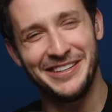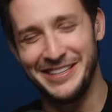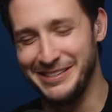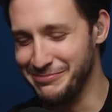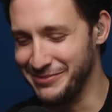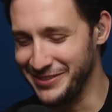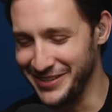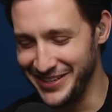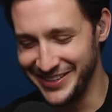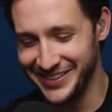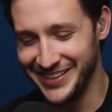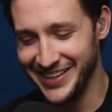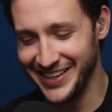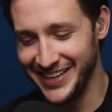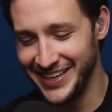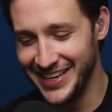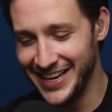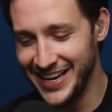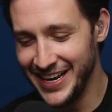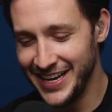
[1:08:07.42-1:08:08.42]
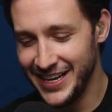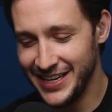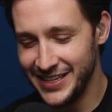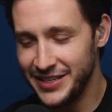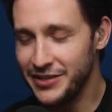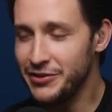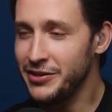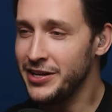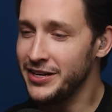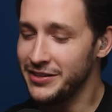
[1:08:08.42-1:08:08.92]
it. Coral upgrade. Okay. Yeah.
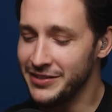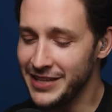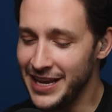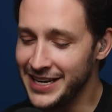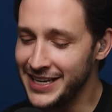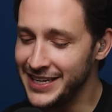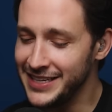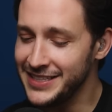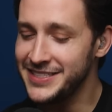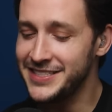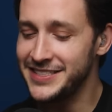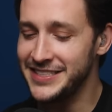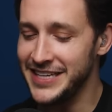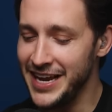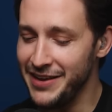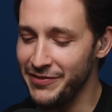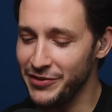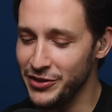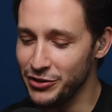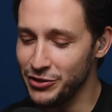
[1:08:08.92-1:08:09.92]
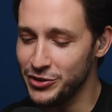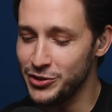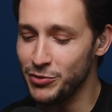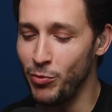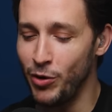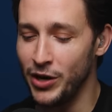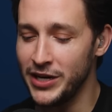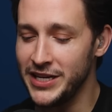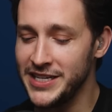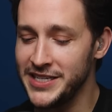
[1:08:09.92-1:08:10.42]
You hear that, kids? Save in your
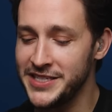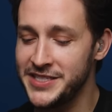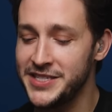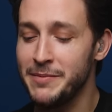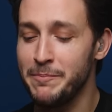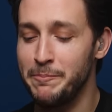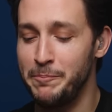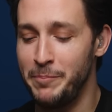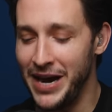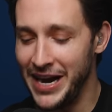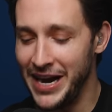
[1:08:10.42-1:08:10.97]
20s,